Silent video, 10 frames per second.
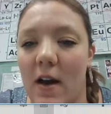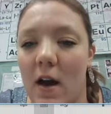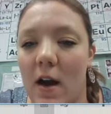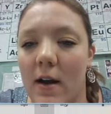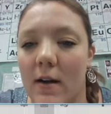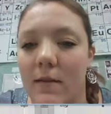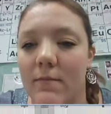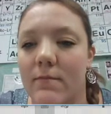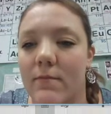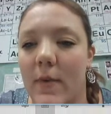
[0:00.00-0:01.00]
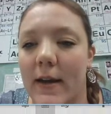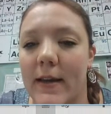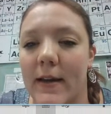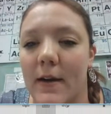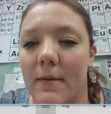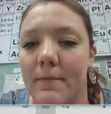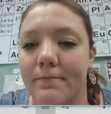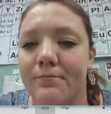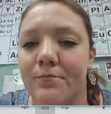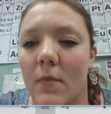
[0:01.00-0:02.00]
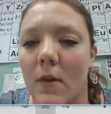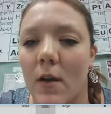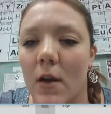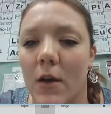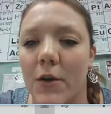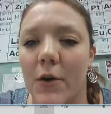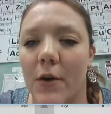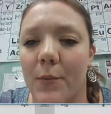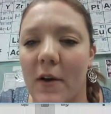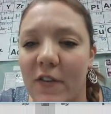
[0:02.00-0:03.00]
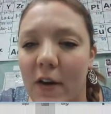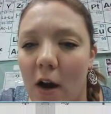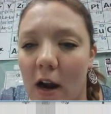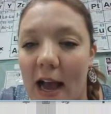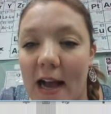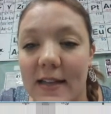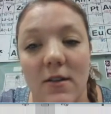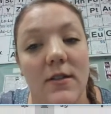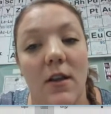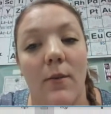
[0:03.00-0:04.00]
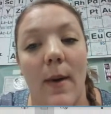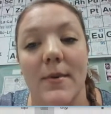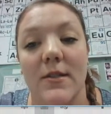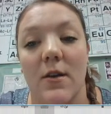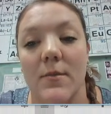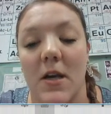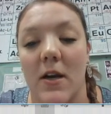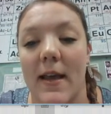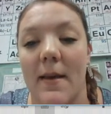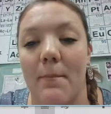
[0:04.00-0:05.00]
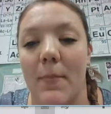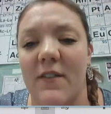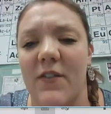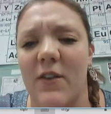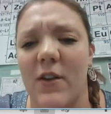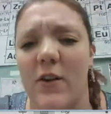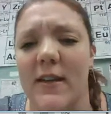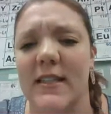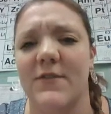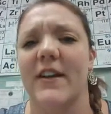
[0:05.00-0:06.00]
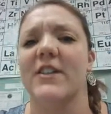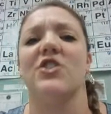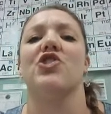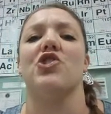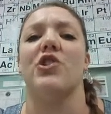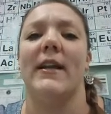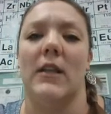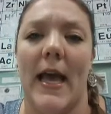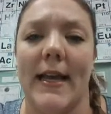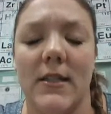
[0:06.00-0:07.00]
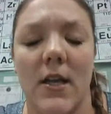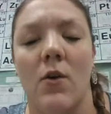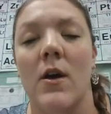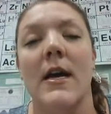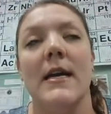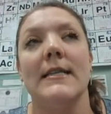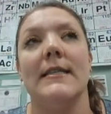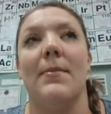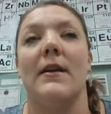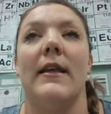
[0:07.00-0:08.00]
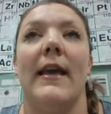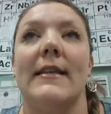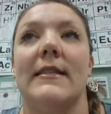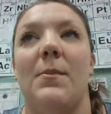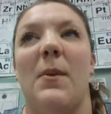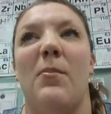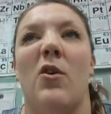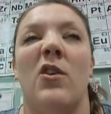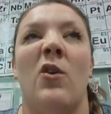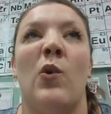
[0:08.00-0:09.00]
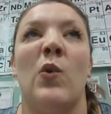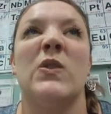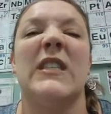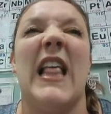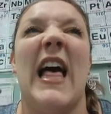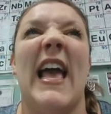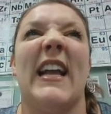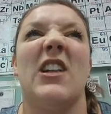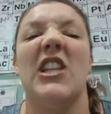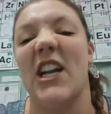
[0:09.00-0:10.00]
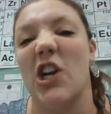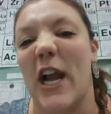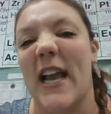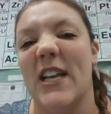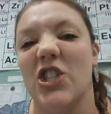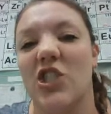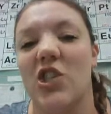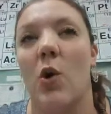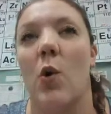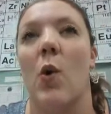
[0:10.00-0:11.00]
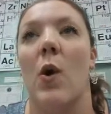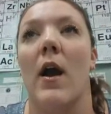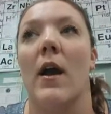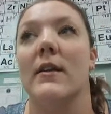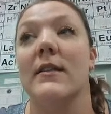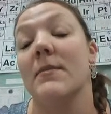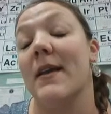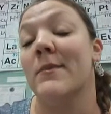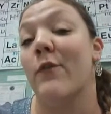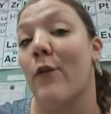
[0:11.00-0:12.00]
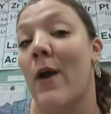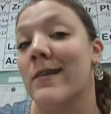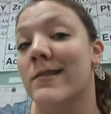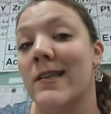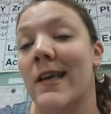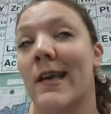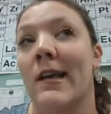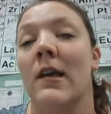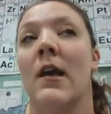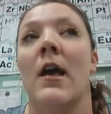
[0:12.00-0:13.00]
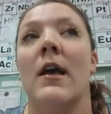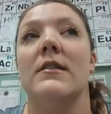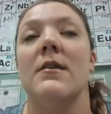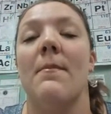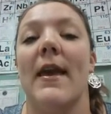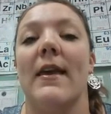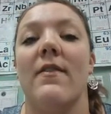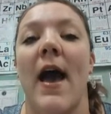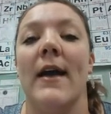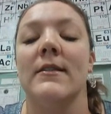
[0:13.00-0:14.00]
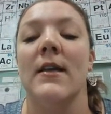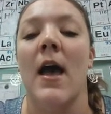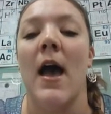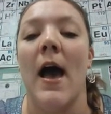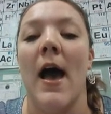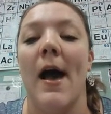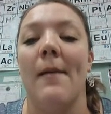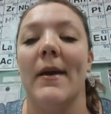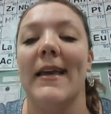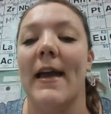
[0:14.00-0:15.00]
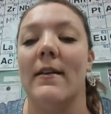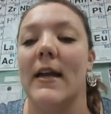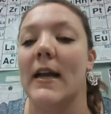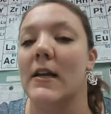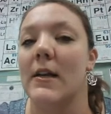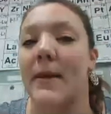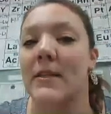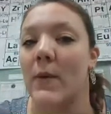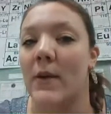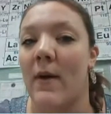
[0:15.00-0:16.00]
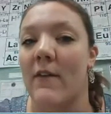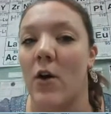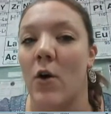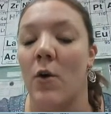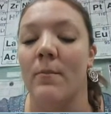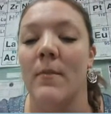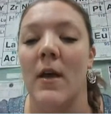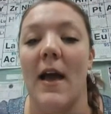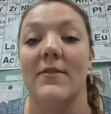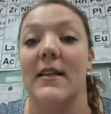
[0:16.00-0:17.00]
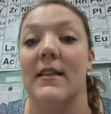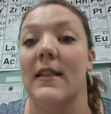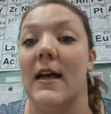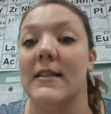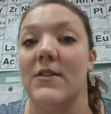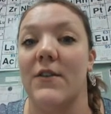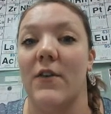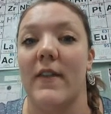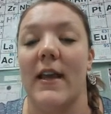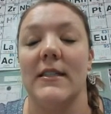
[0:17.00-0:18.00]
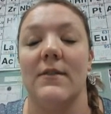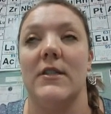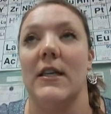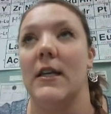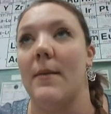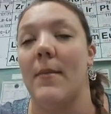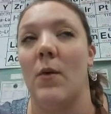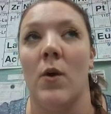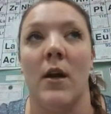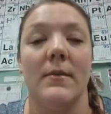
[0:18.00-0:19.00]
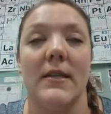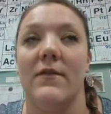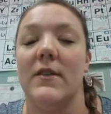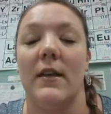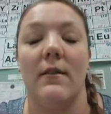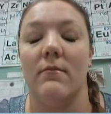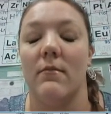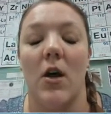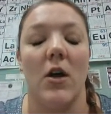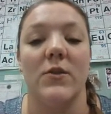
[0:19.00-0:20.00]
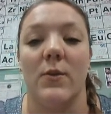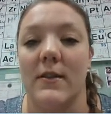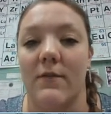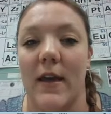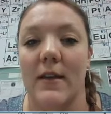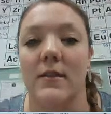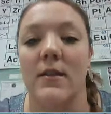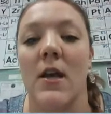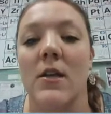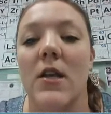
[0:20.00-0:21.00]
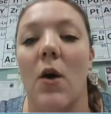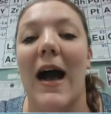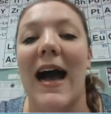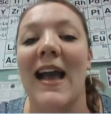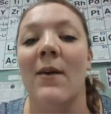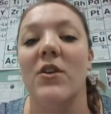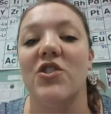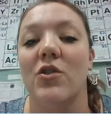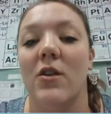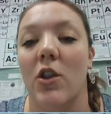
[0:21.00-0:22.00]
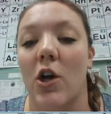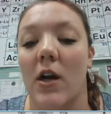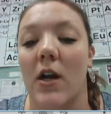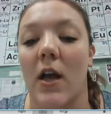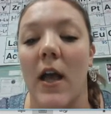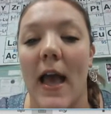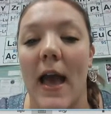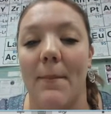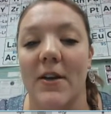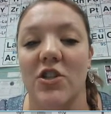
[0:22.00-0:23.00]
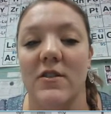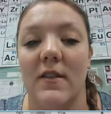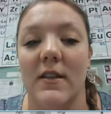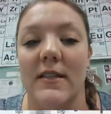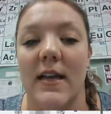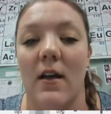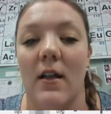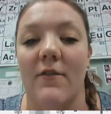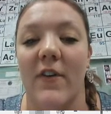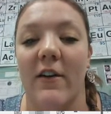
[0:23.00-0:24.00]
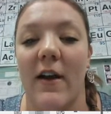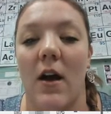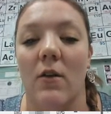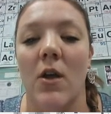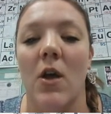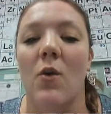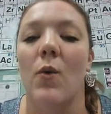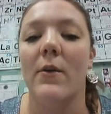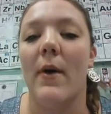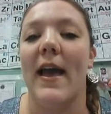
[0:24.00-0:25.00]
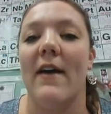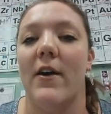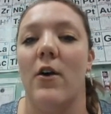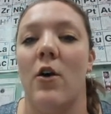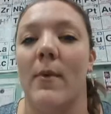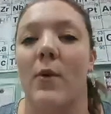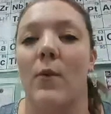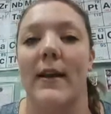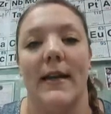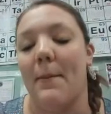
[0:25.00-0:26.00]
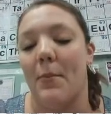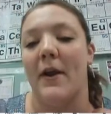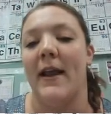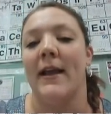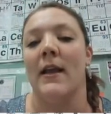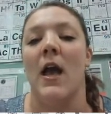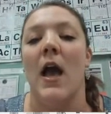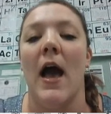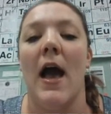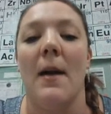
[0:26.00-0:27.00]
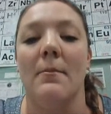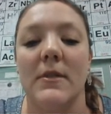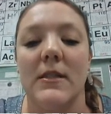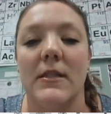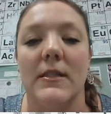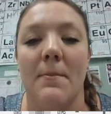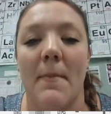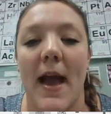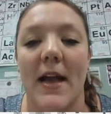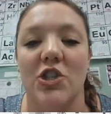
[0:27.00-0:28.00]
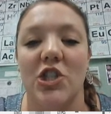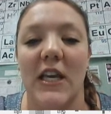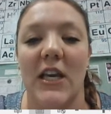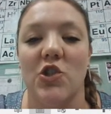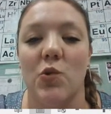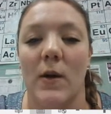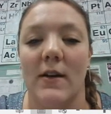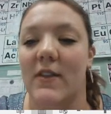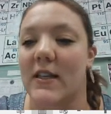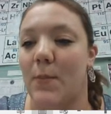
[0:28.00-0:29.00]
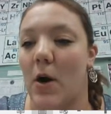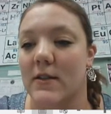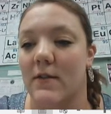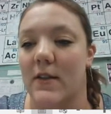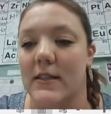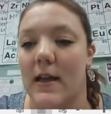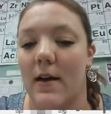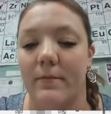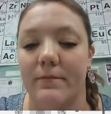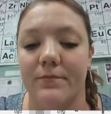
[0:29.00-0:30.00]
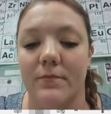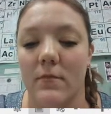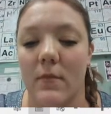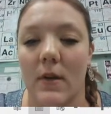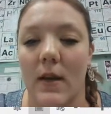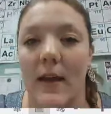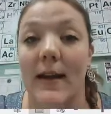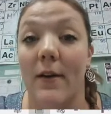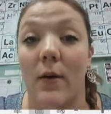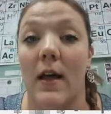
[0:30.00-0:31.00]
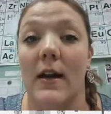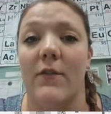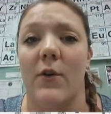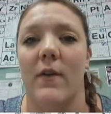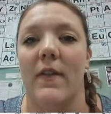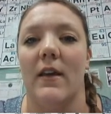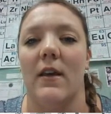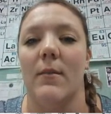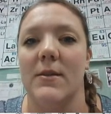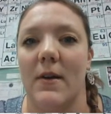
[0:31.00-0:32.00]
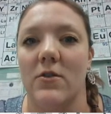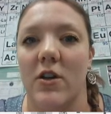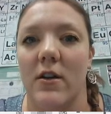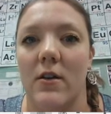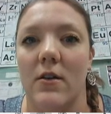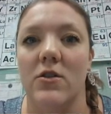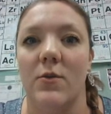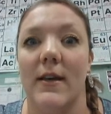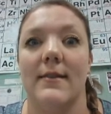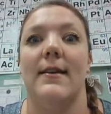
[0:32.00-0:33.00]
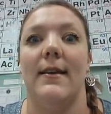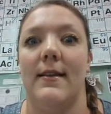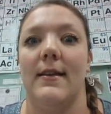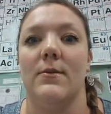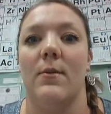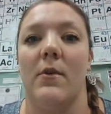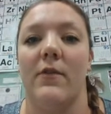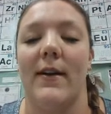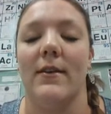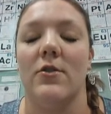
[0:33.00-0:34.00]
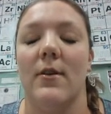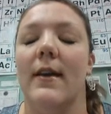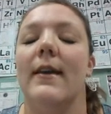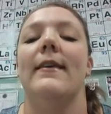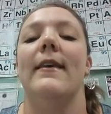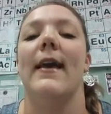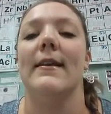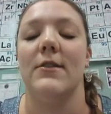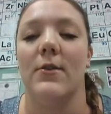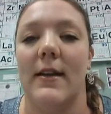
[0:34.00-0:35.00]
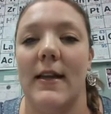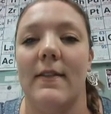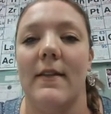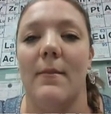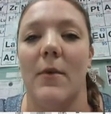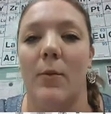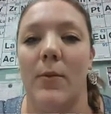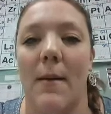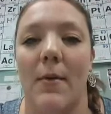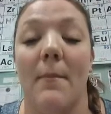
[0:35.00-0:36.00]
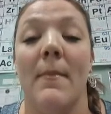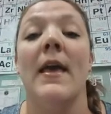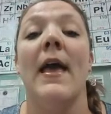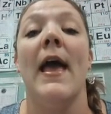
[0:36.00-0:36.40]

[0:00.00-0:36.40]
ER right here. Your ref ER has those little ribosomes on it, but if you notice, it's very string-like. So typically I see people use like licorice or sometimes frosting to make that. Again, it kind of depends what you have at home. I've seen lots of different things. I've seen gummy worms. I've seen all sorts of things. So I want you to look at pictures of the cell and figure out, what do I have at home or what can I bring to match each one of these parts of the cell? And I know a lot of you are thinking, Ms. Belcher, do we get to eat these when we're finished? Yes, you can eat them, no problem.